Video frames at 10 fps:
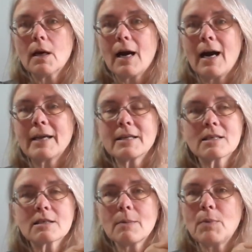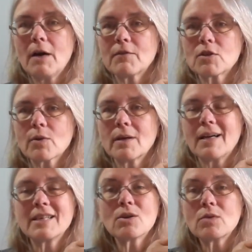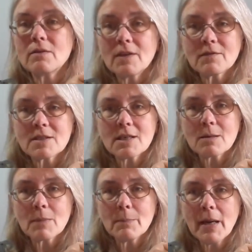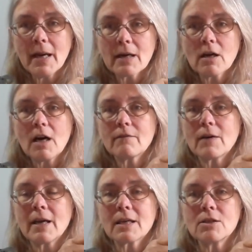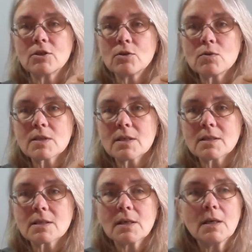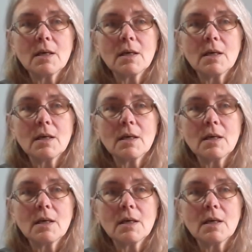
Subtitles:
I can step off the trail. I don't even have to take my pack off. I can use it.